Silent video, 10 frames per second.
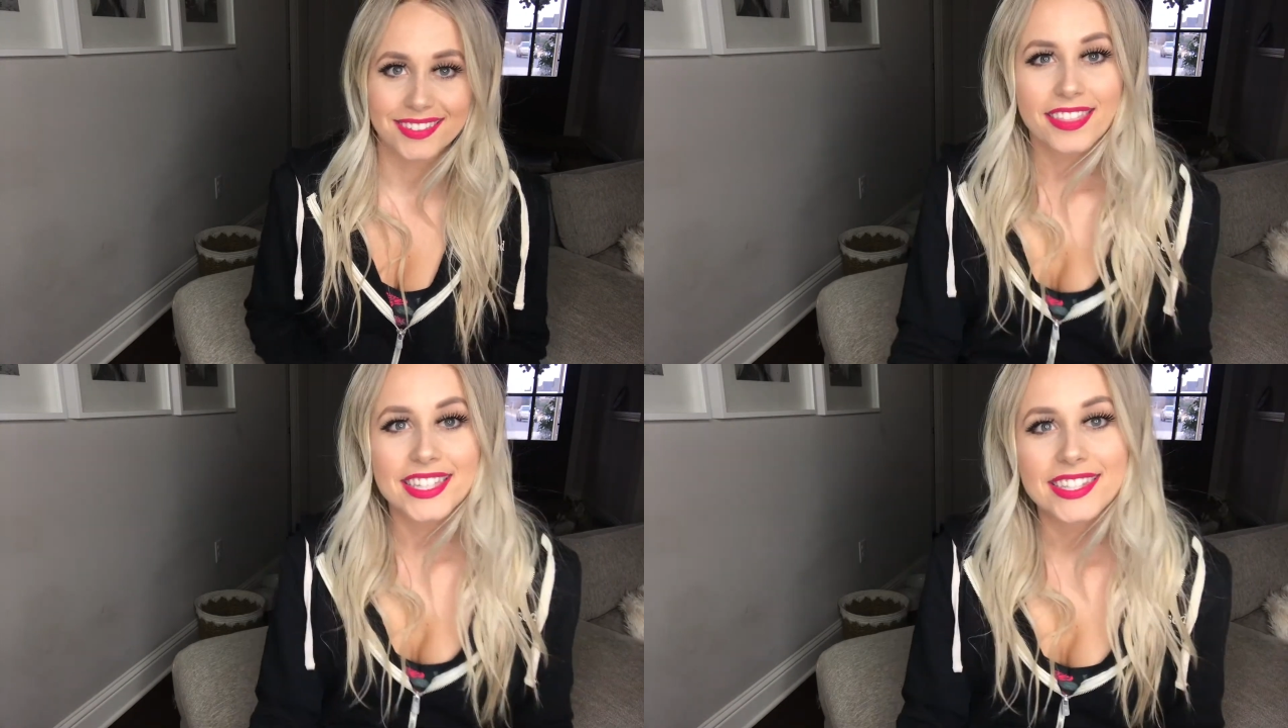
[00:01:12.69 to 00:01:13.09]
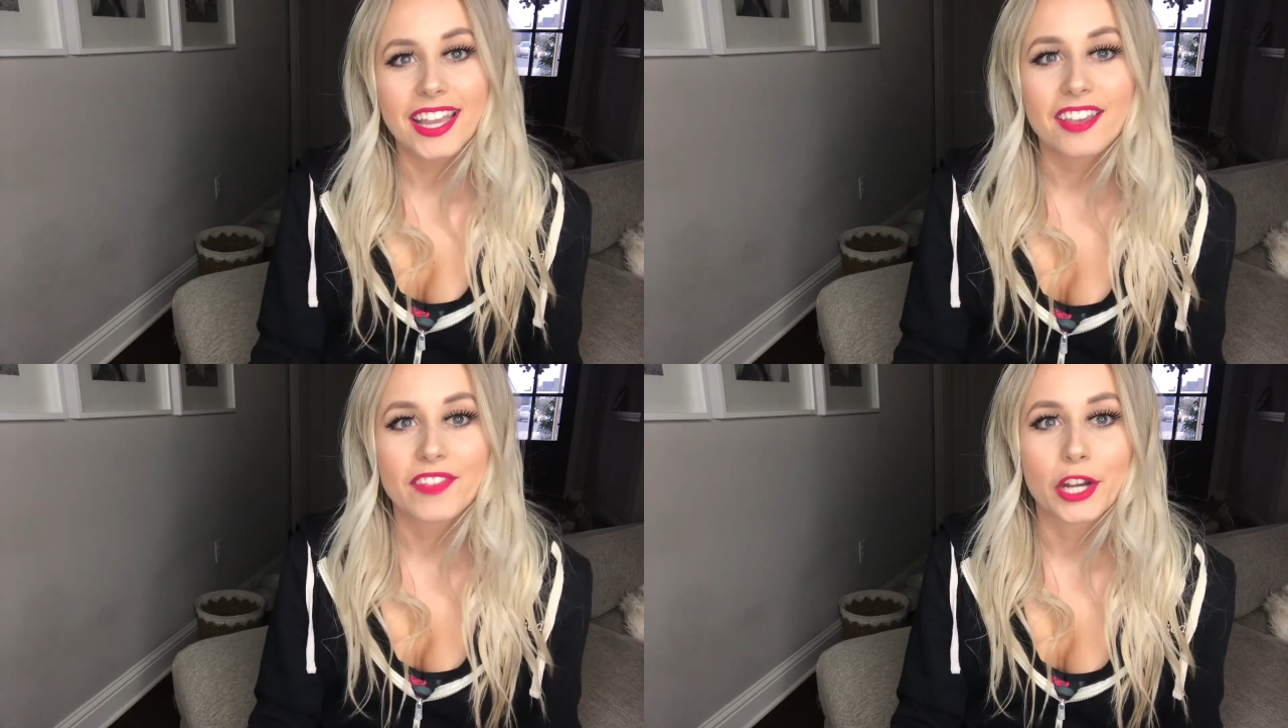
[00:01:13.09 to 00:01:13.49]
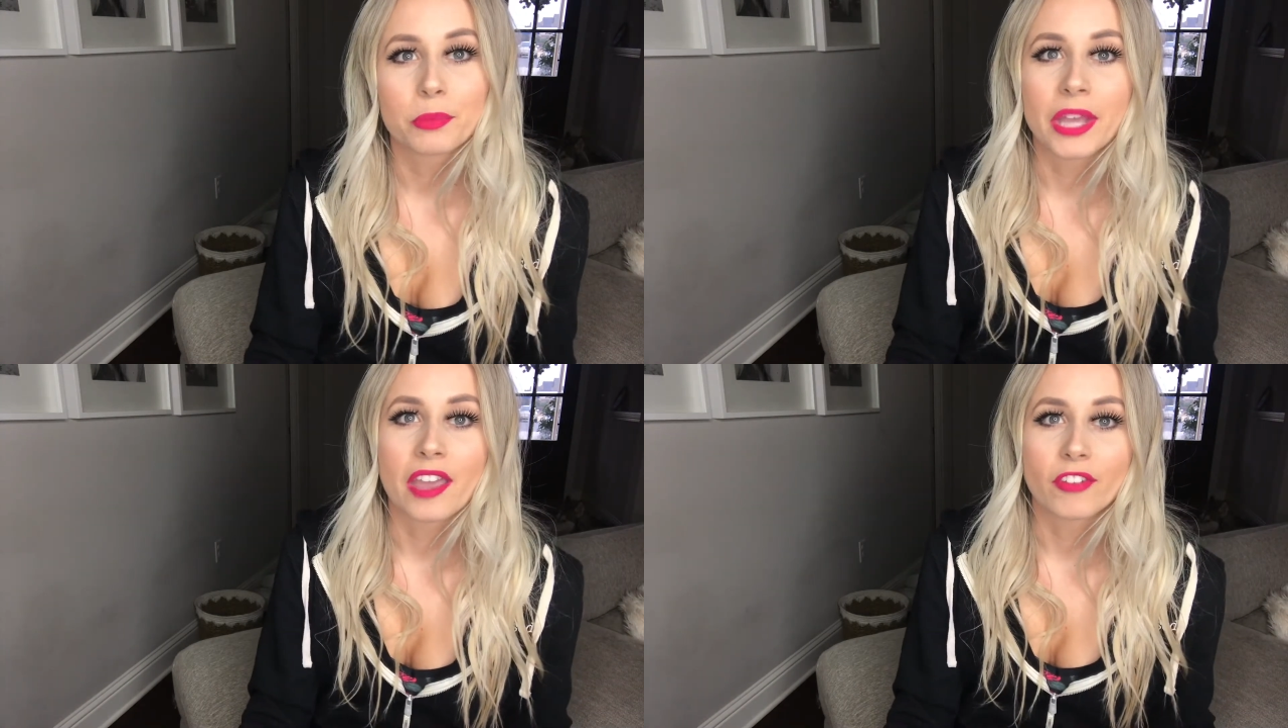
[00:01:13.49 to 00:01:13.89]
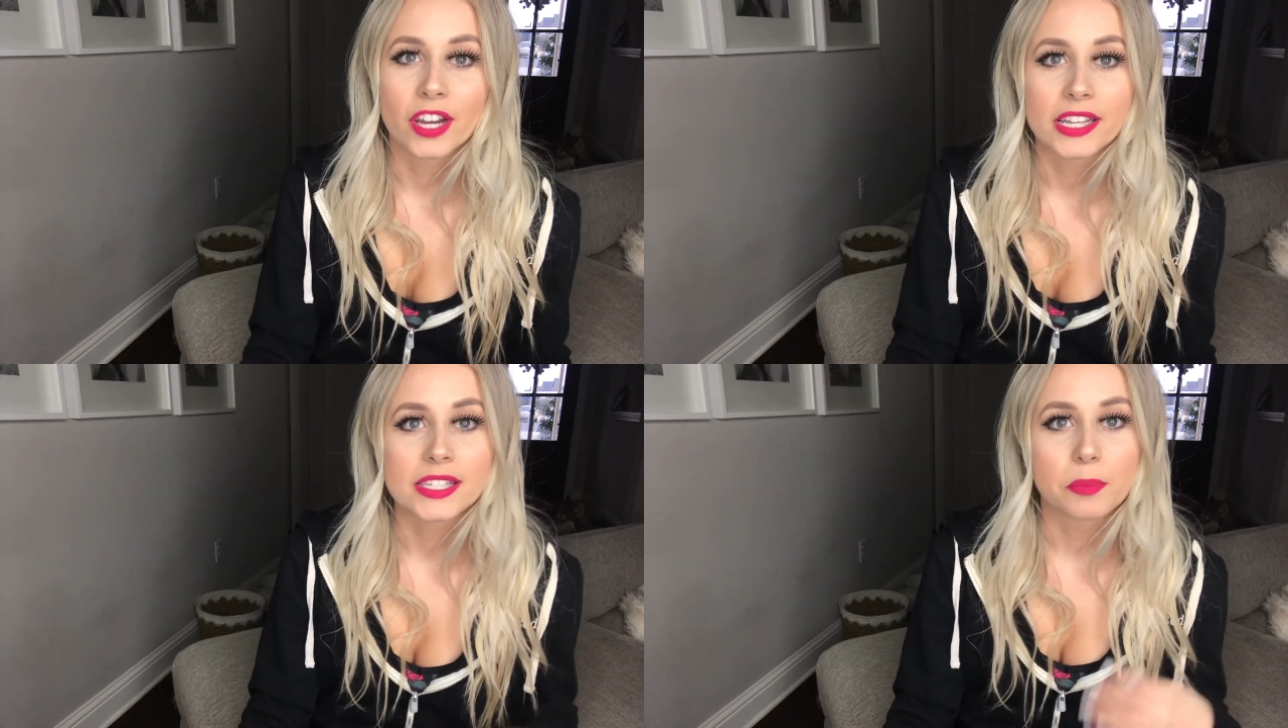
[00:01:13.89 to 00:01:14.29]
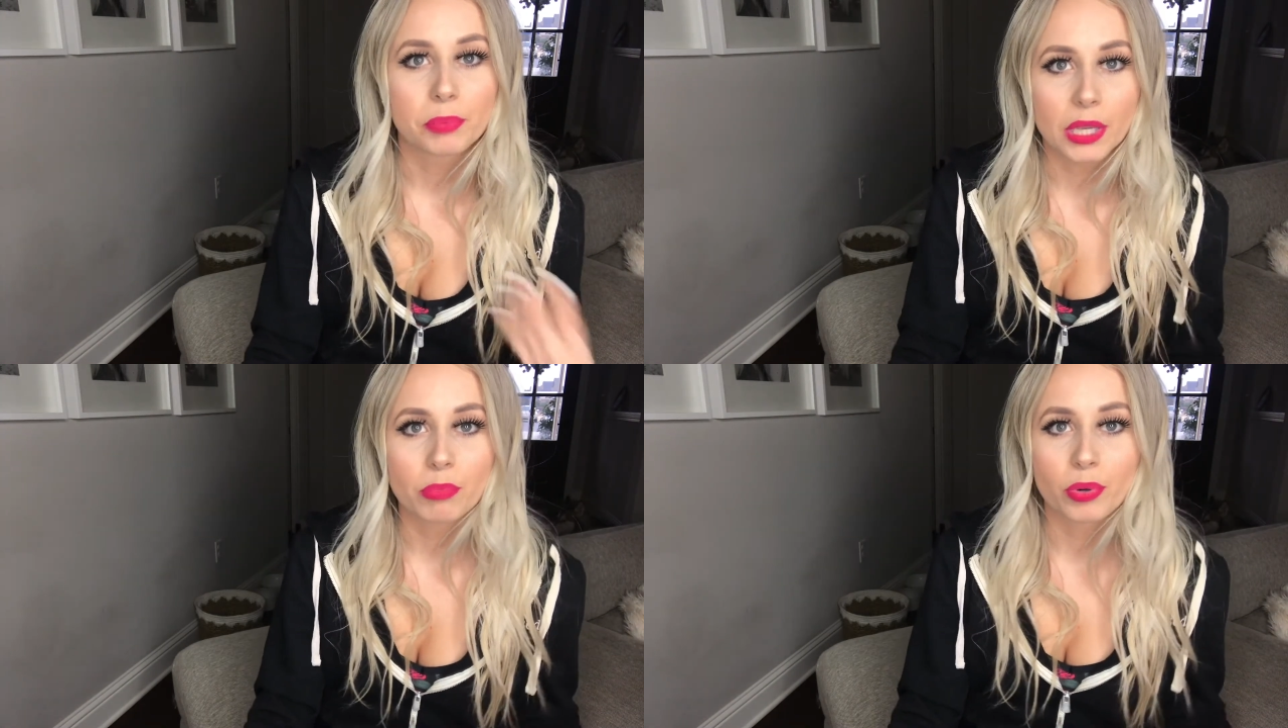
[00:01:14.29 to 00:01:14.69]
The second vital behavior is
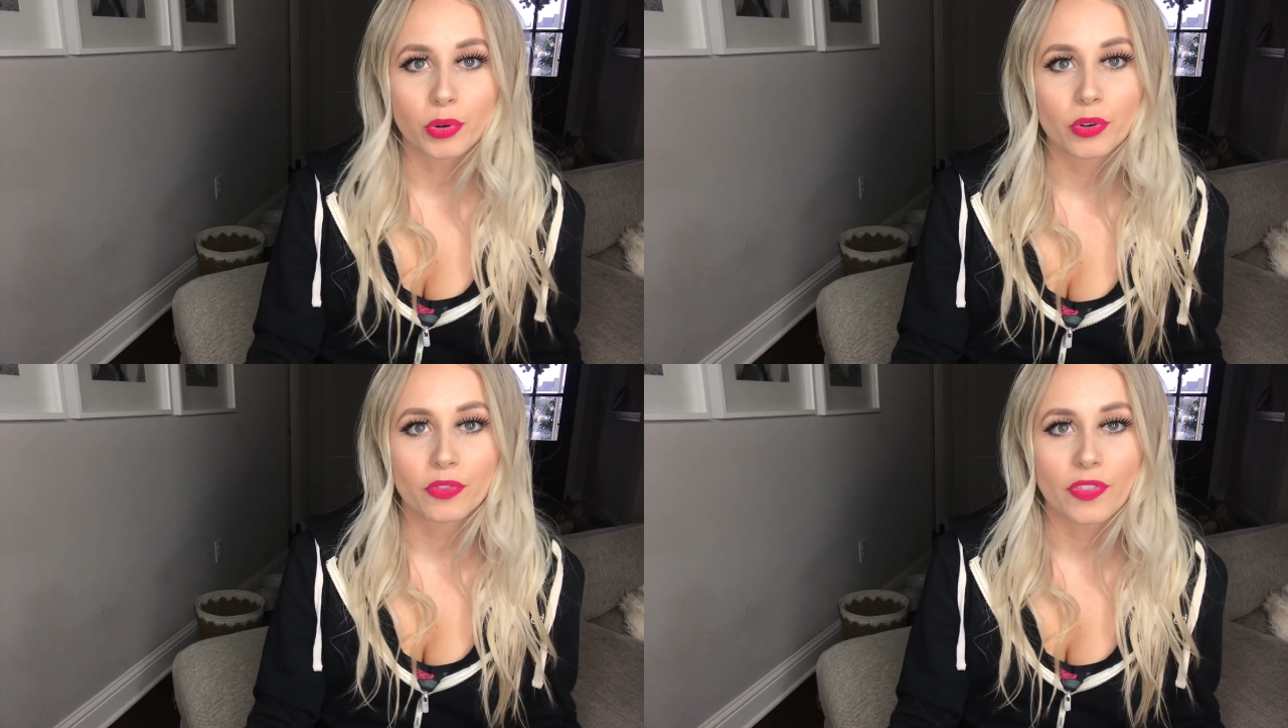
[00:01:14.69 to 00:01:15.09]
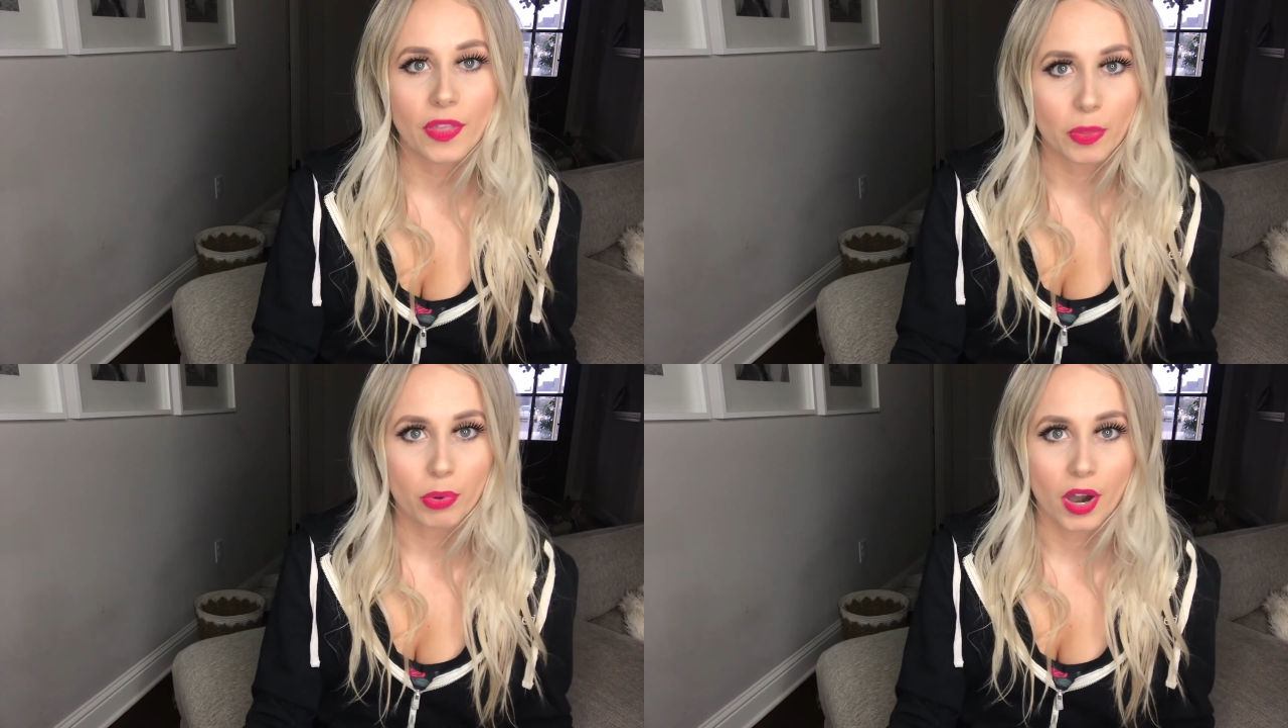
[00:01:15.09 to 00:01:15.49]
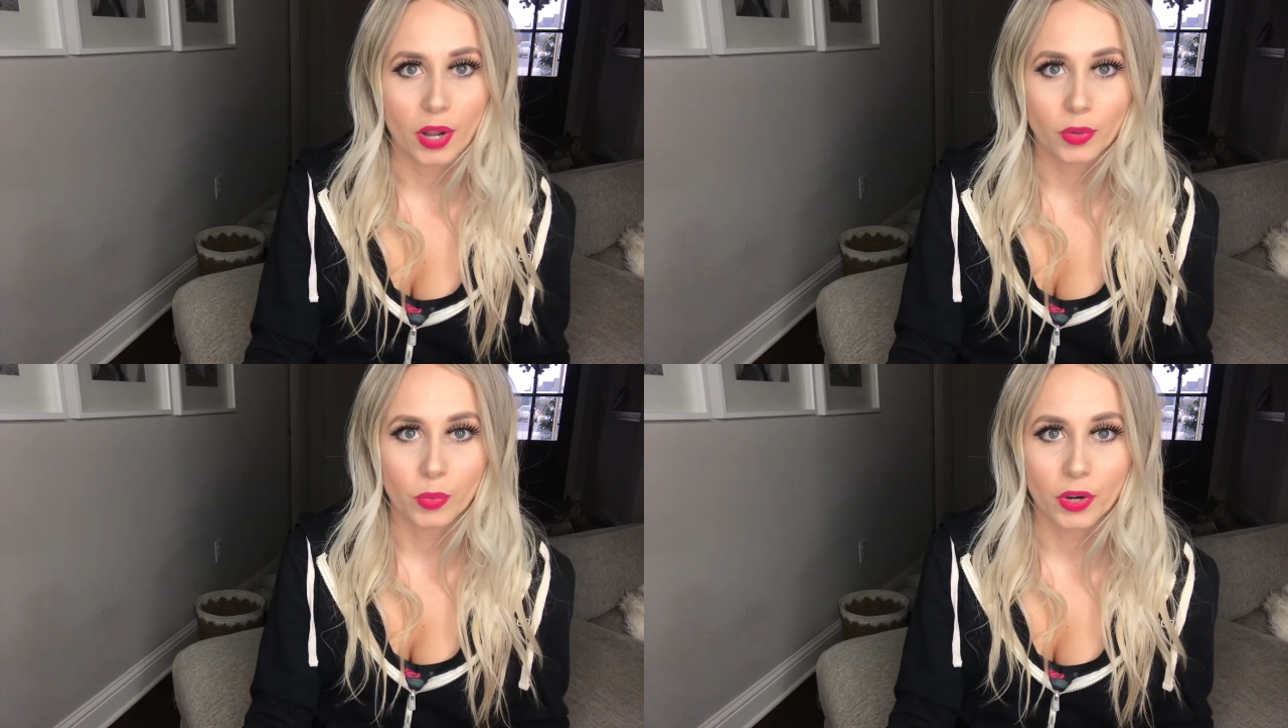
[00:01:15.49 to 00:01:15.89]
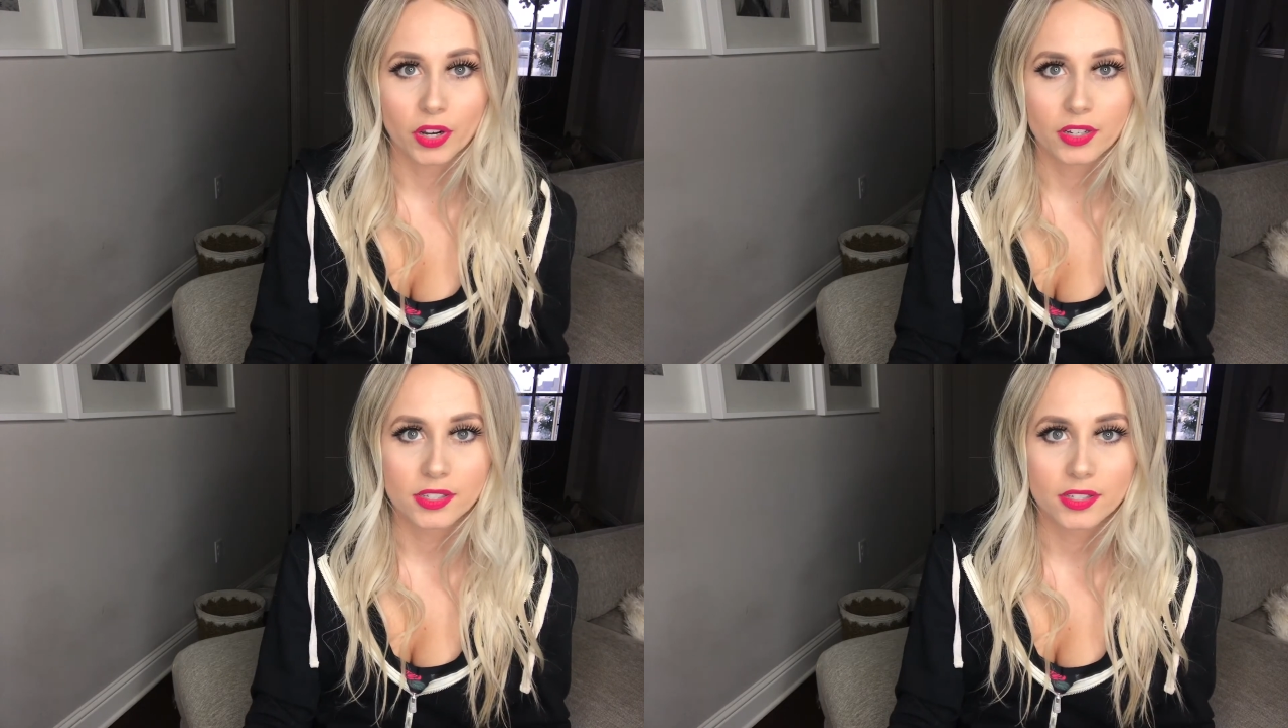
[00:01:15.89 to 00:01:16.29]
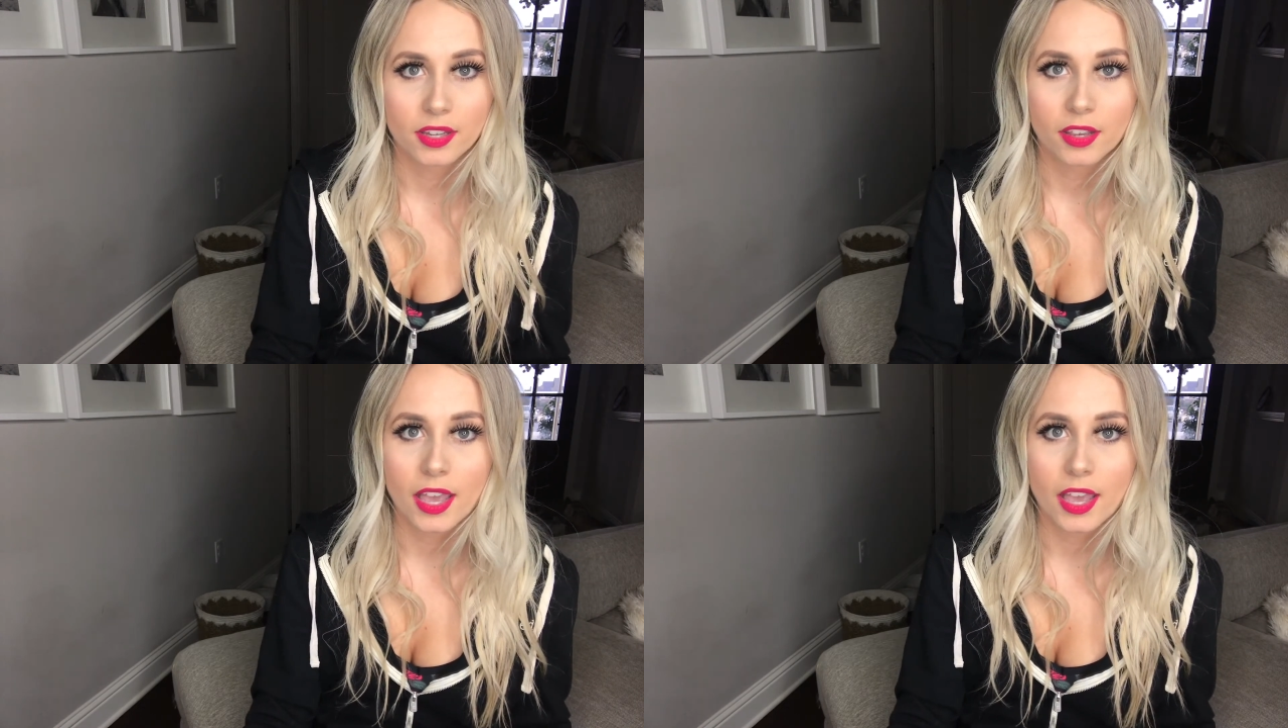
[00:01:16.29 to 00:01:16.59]
be proof that the product works.